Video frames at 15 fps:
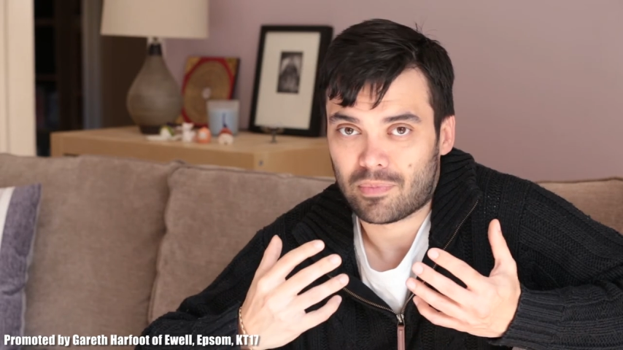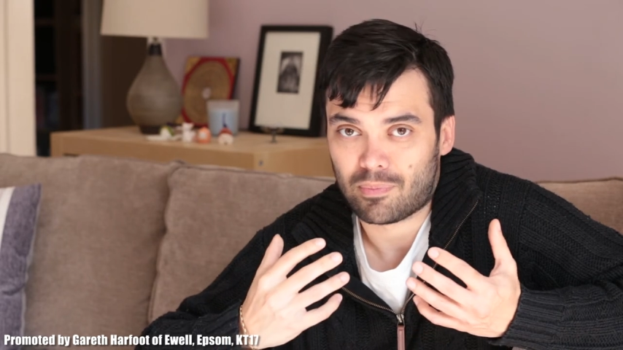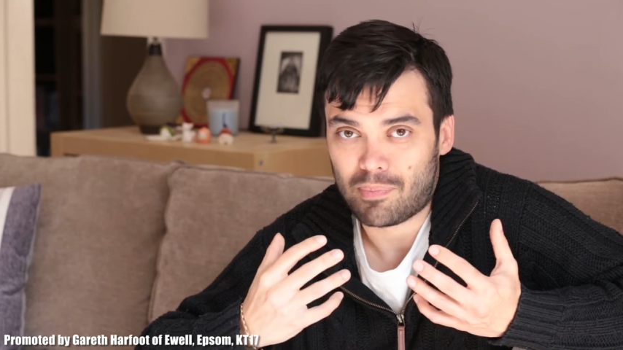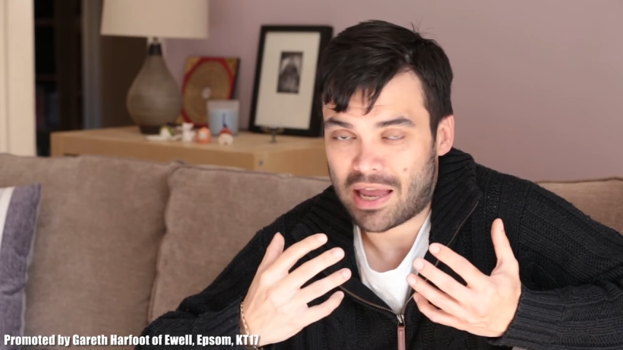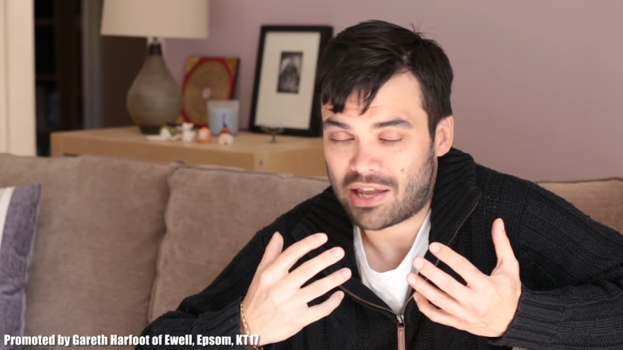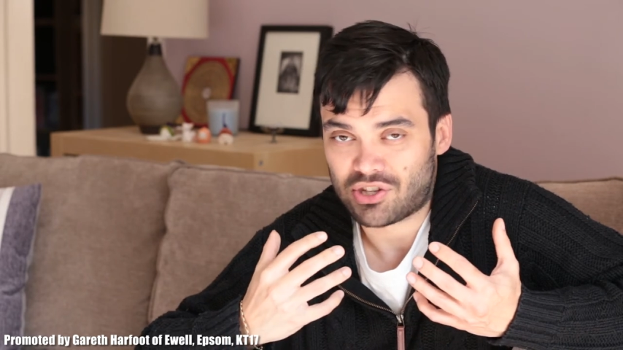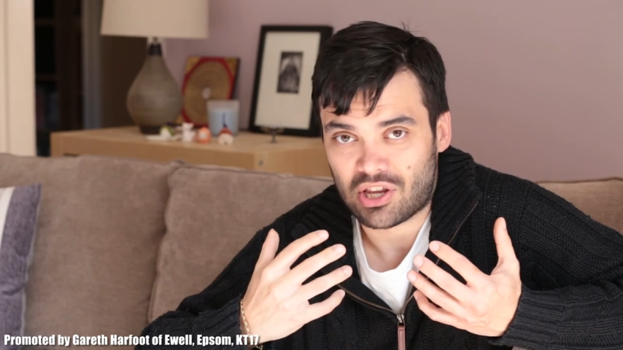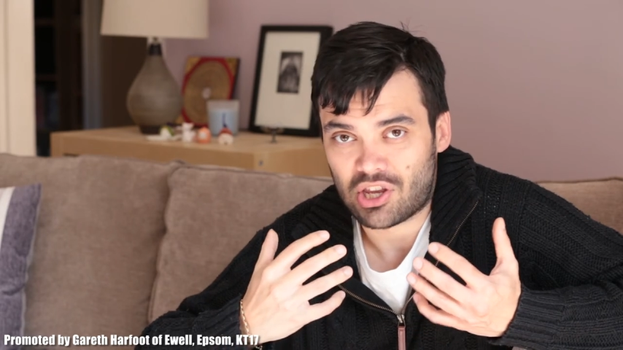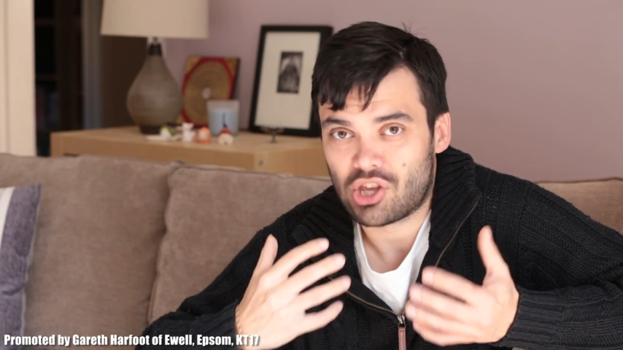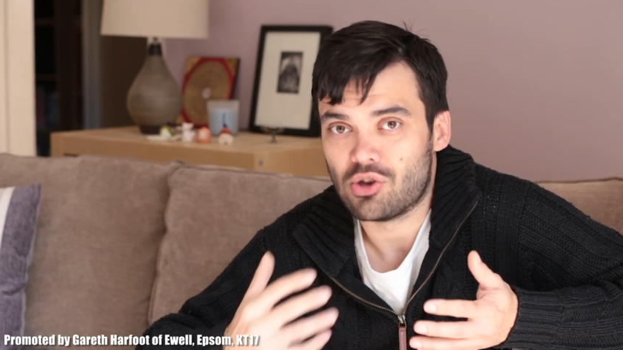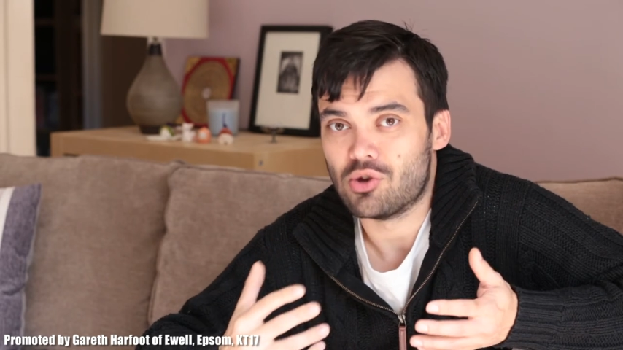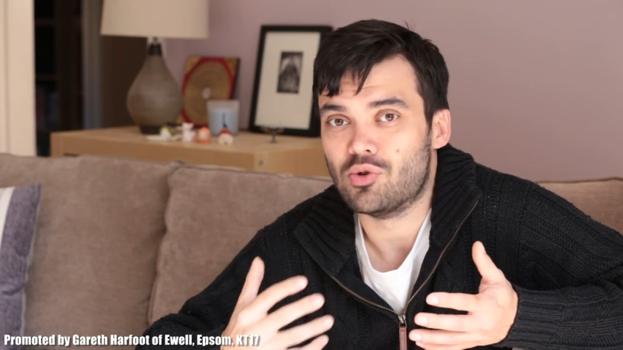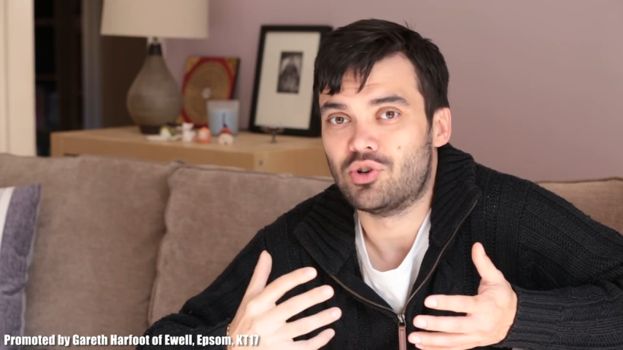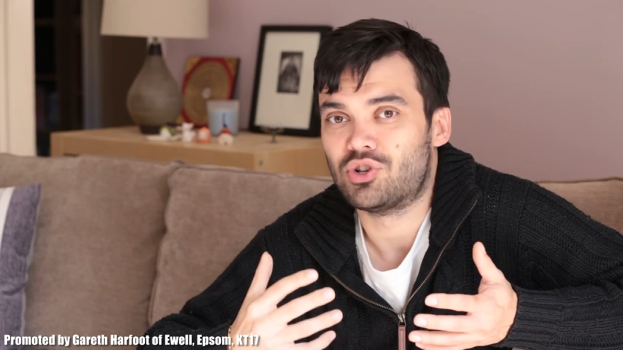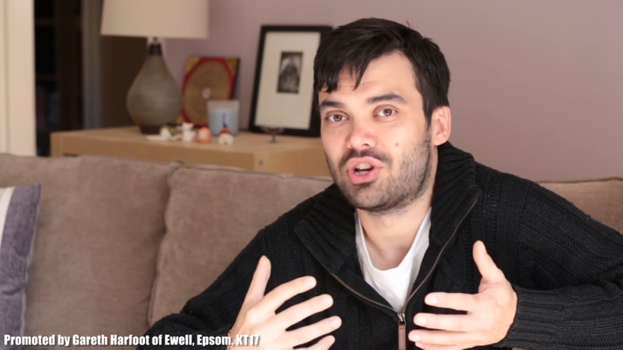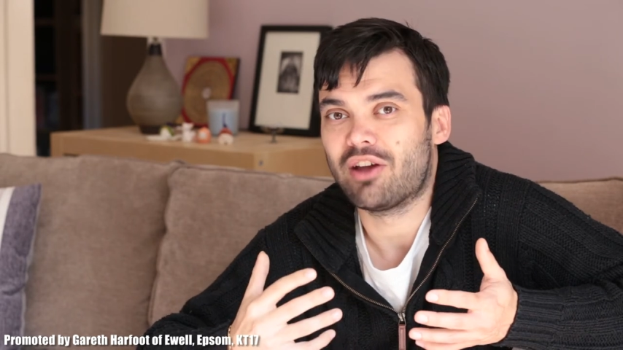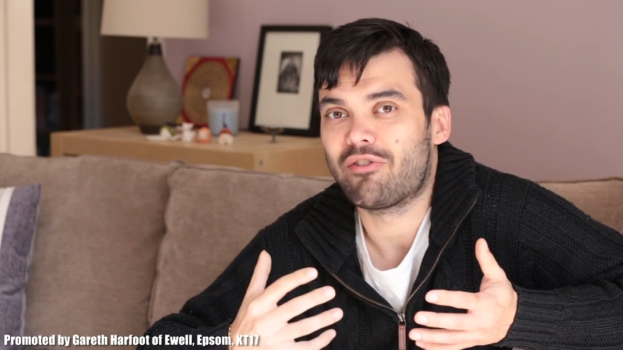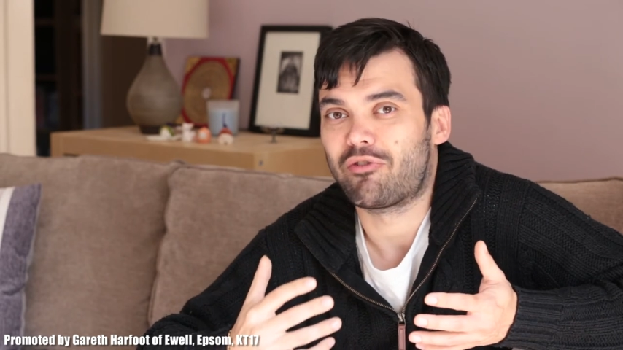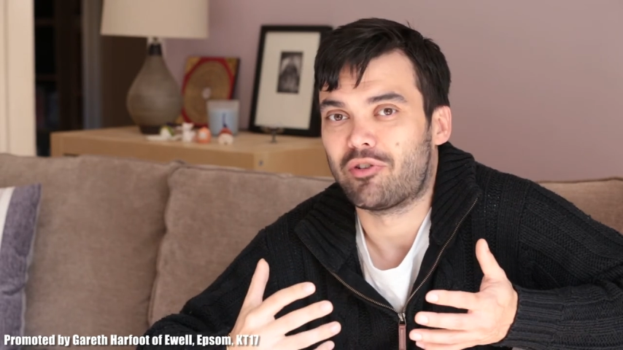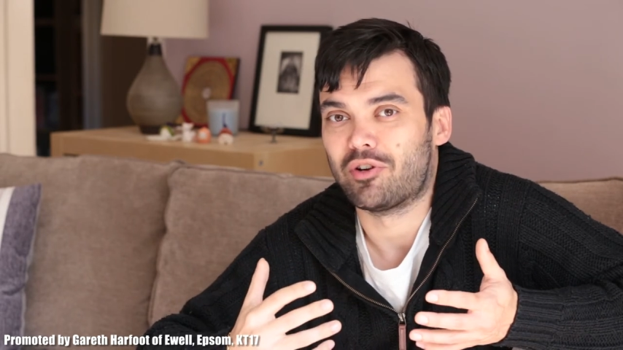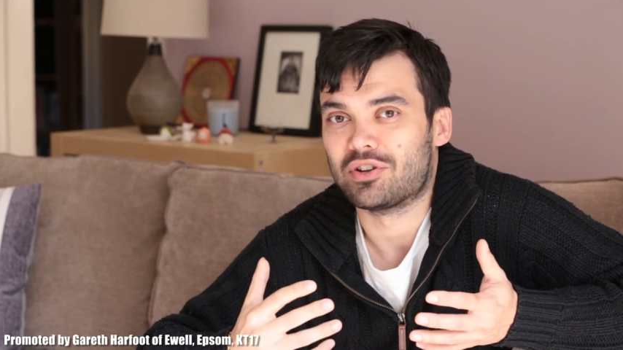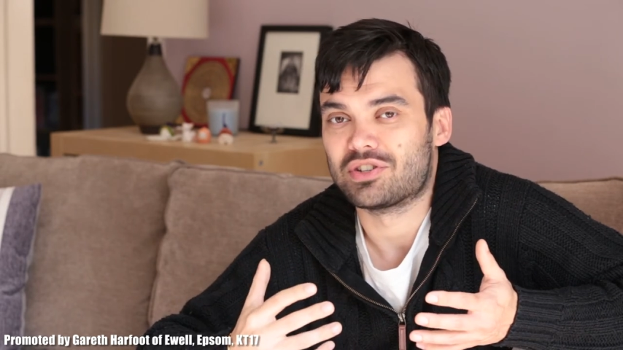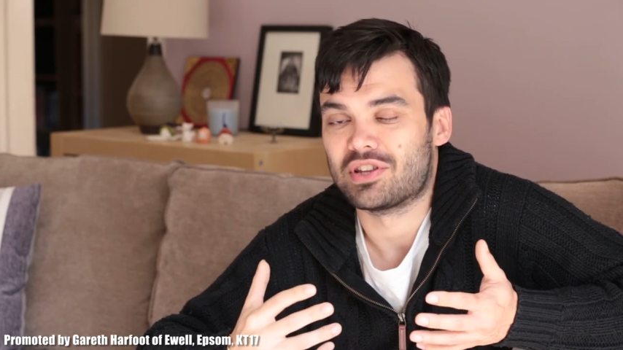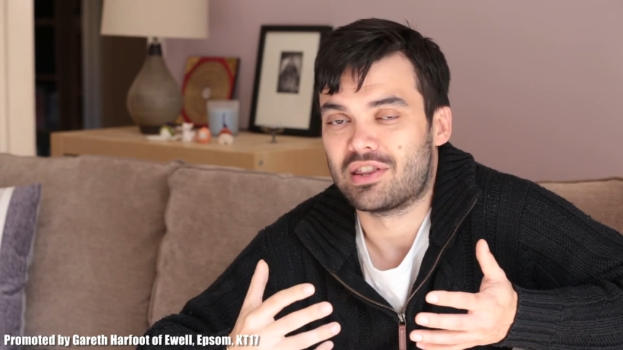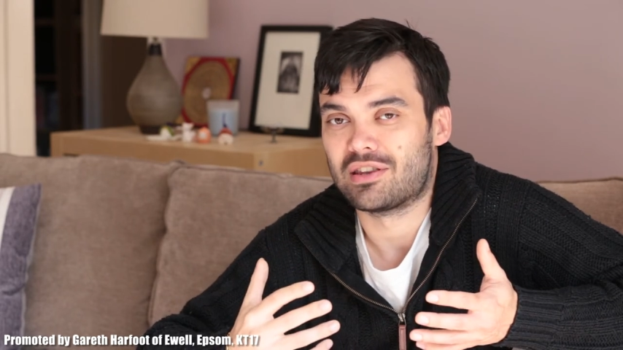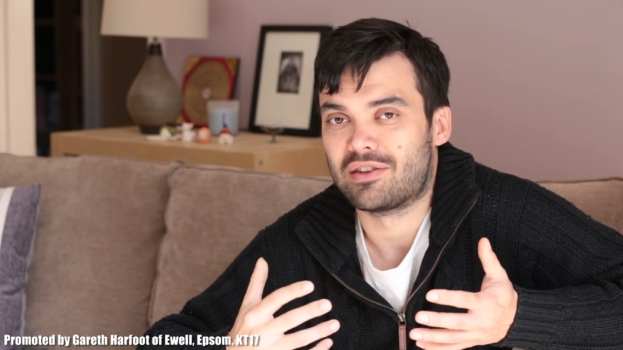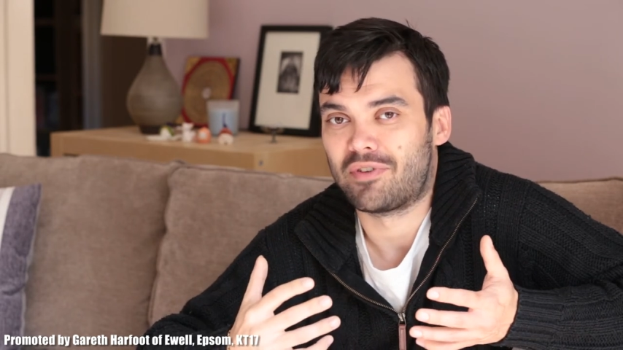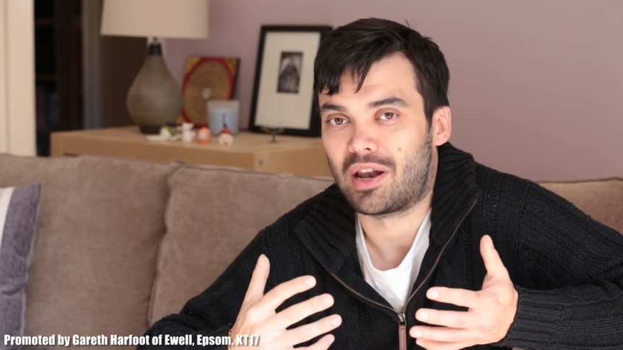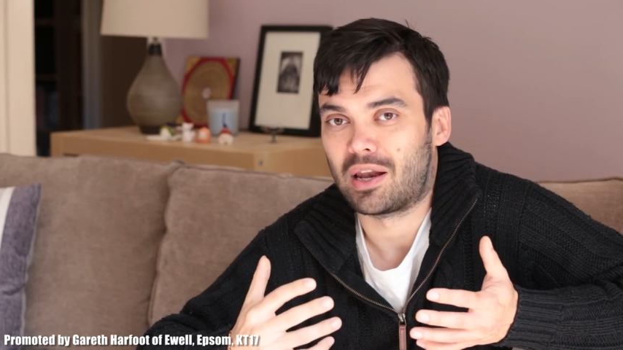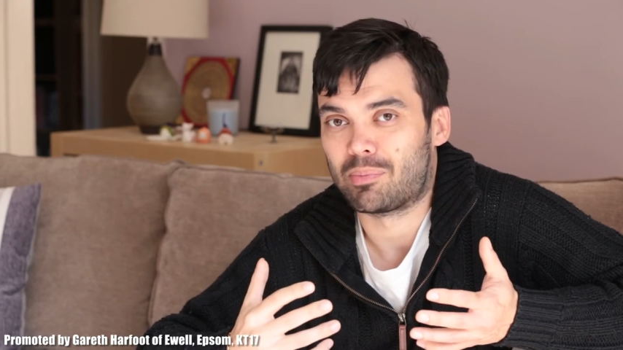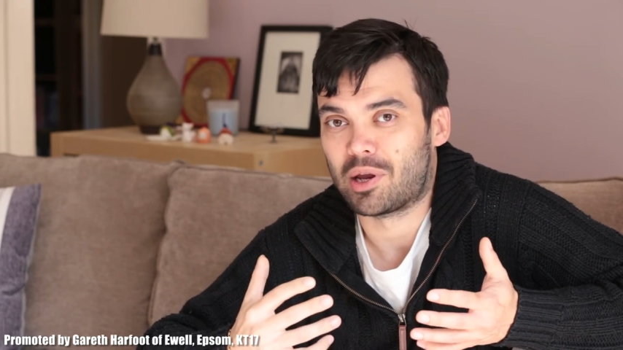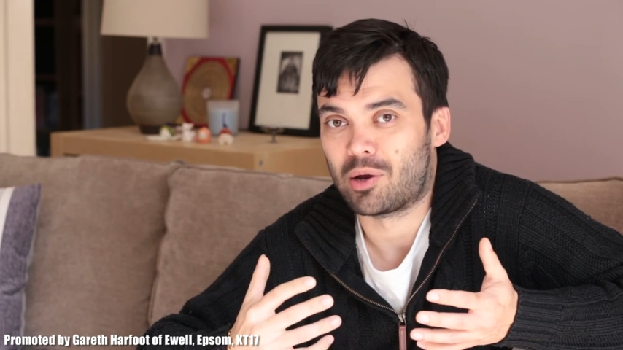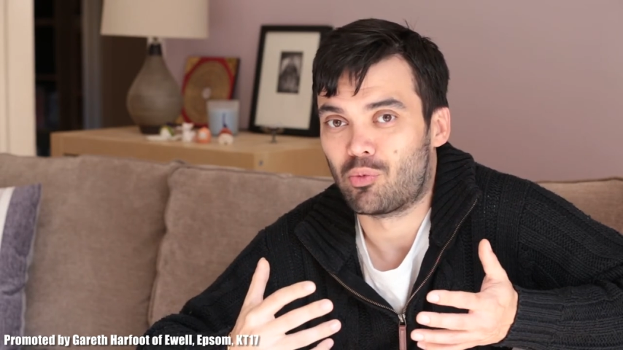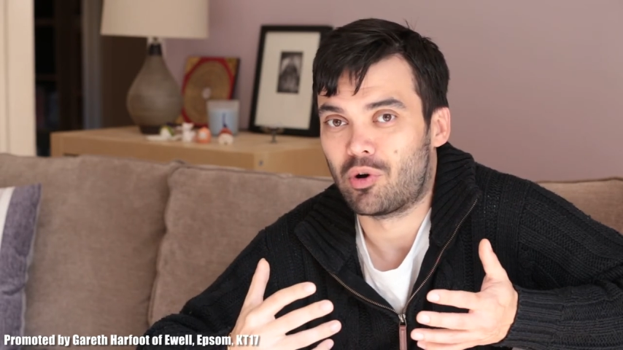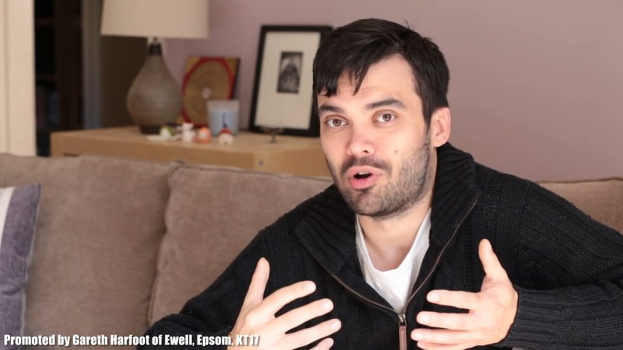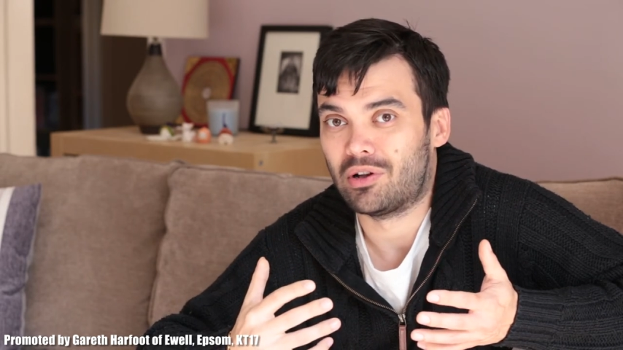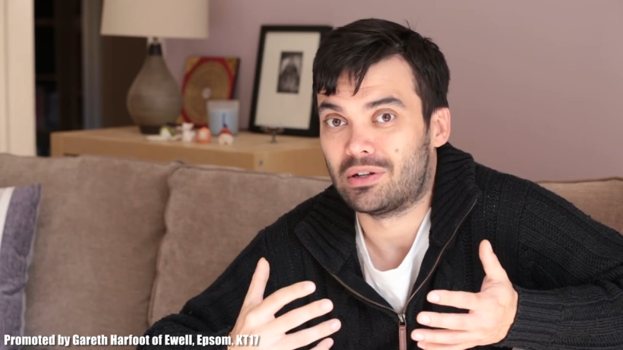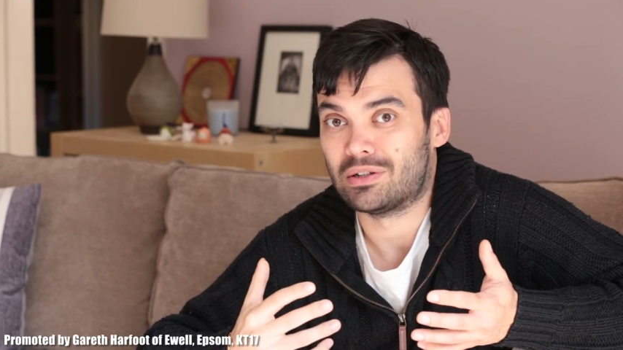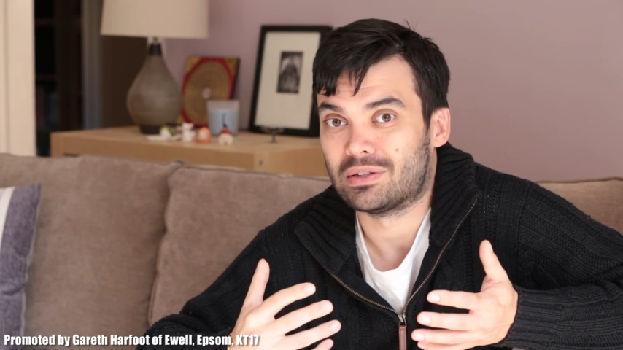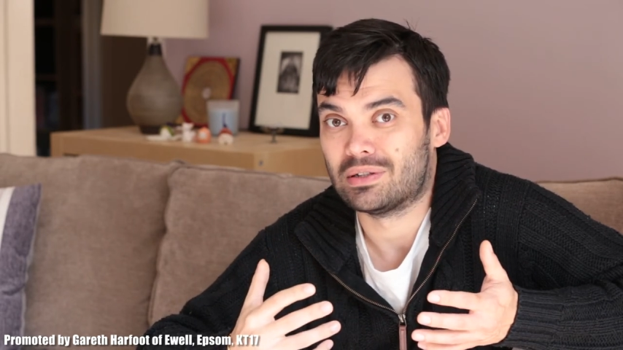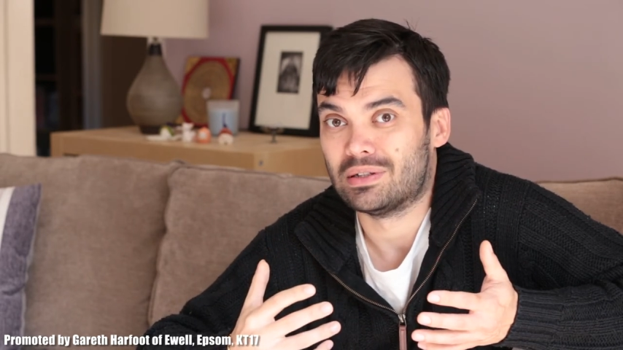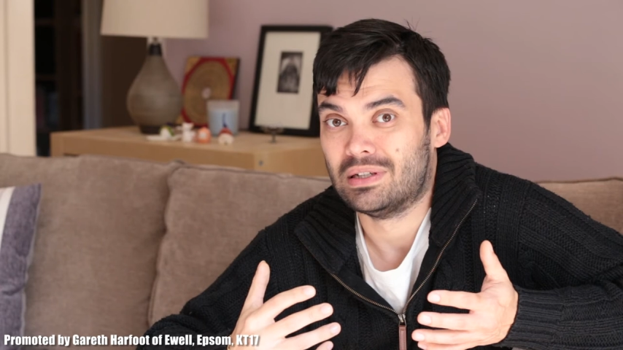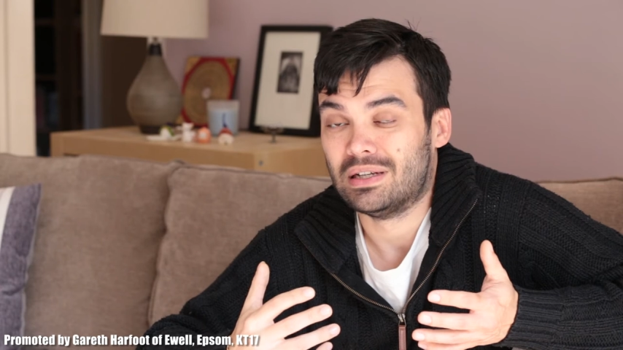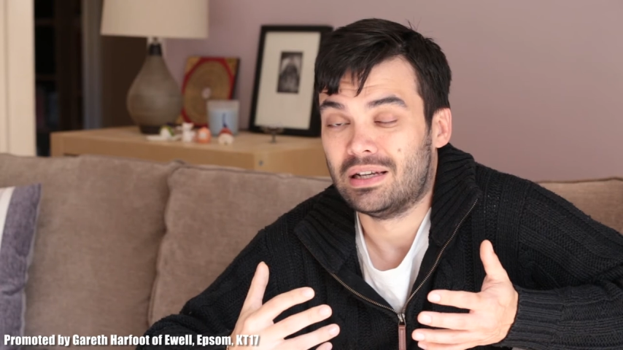makes a huge difference in the developing world.